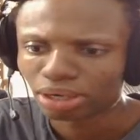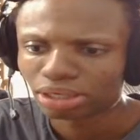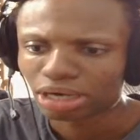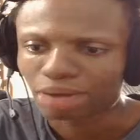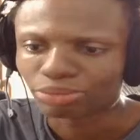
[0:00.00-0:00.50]

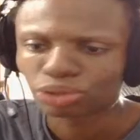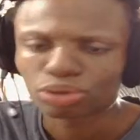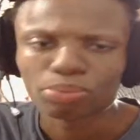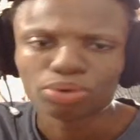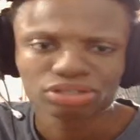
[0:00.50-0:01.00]
I'm
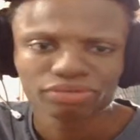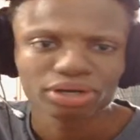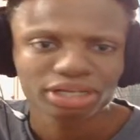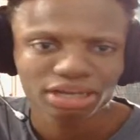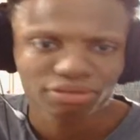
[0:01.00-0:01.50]
sure most of you
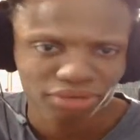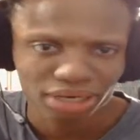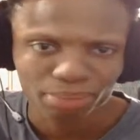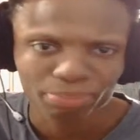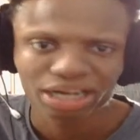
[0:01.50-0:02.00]
came for
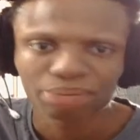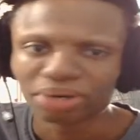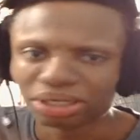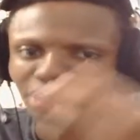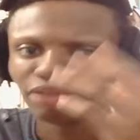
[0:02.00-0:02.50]
that part.
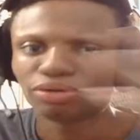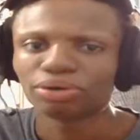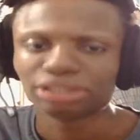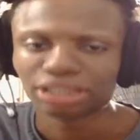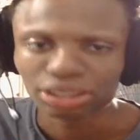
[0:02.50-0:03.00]
But if you
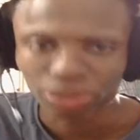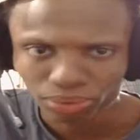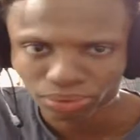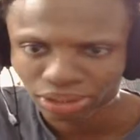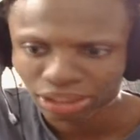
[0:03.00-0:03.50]
all didn't
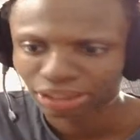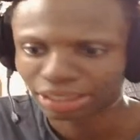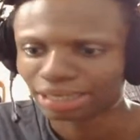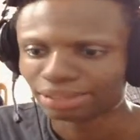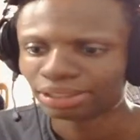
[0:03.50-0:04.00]
know
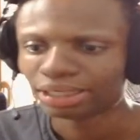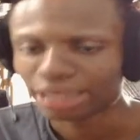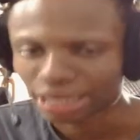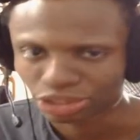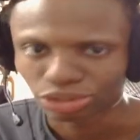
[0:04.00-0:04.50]
that,
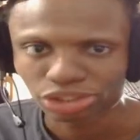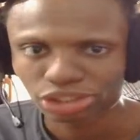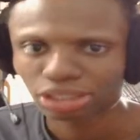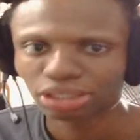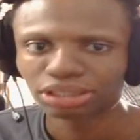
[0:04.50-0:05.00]
yes, you
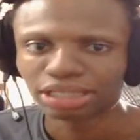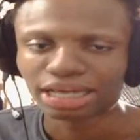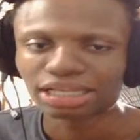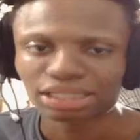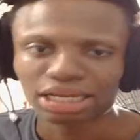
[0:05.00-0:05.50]
still
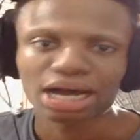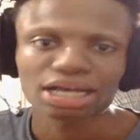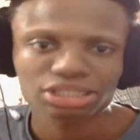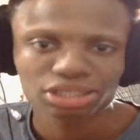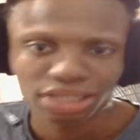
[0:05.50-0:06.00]
there
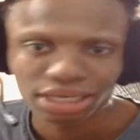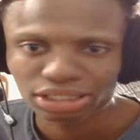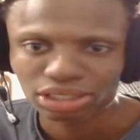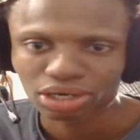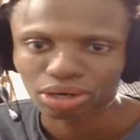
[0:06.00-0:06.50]
are still
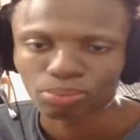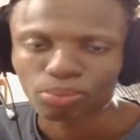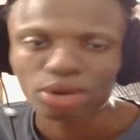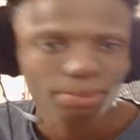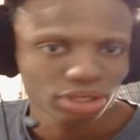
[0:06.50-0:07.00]
things,
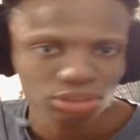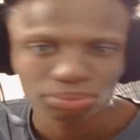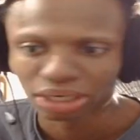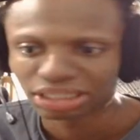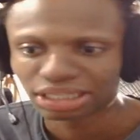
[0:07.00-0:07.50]
way much
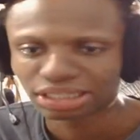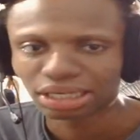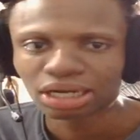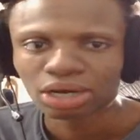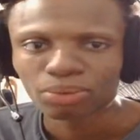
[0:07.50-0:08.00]
more the things
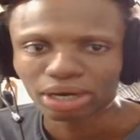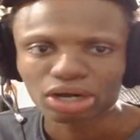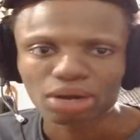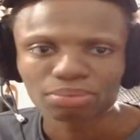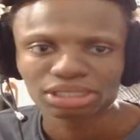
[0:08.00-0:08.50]
that when
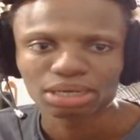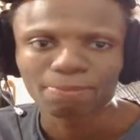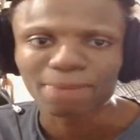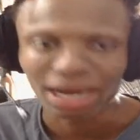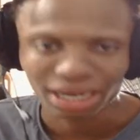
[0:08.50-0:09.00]
it comes to the
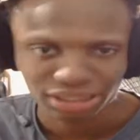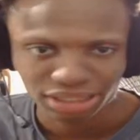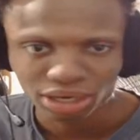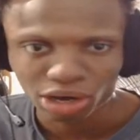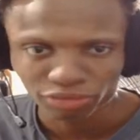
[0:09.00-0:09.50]

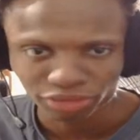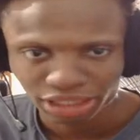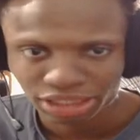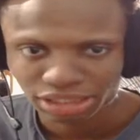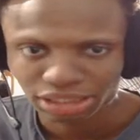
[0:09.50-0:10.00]
marketing of
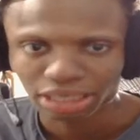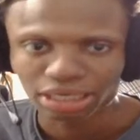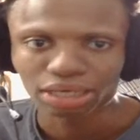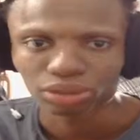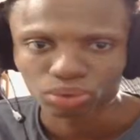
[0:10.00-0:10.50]
this,
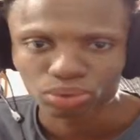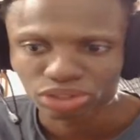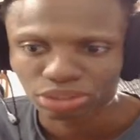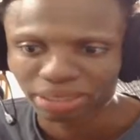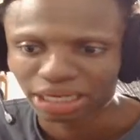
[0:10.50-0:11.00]
that
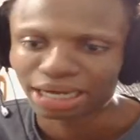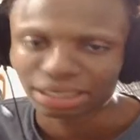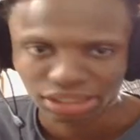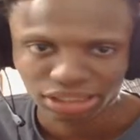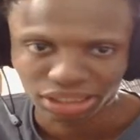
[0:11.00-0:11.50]
goes behind
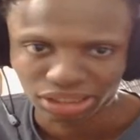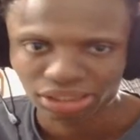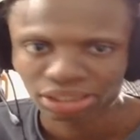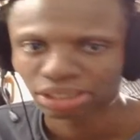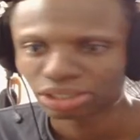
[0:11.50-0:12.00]
the scenes.
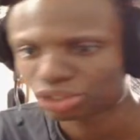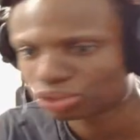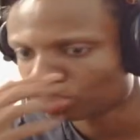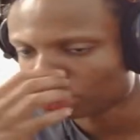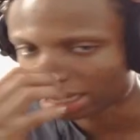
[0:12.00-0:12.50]

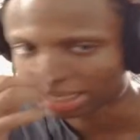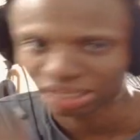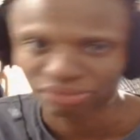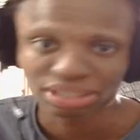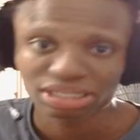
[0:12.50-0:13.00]
So like
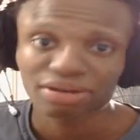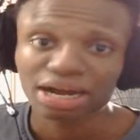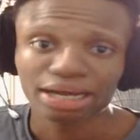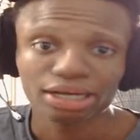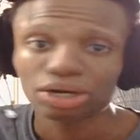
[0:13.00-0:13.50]
even still
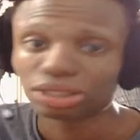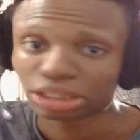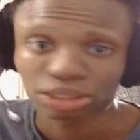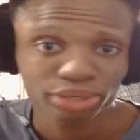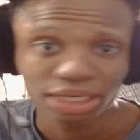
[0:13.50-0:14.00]
hiring
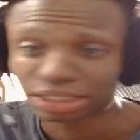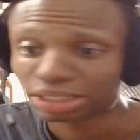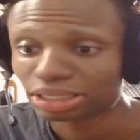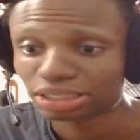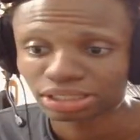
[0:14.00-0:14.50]
content
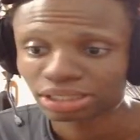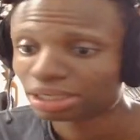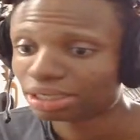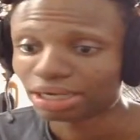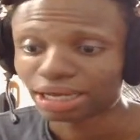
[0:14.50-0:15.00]
creators,
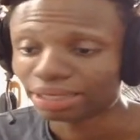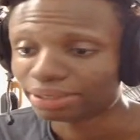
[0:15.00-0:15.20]
like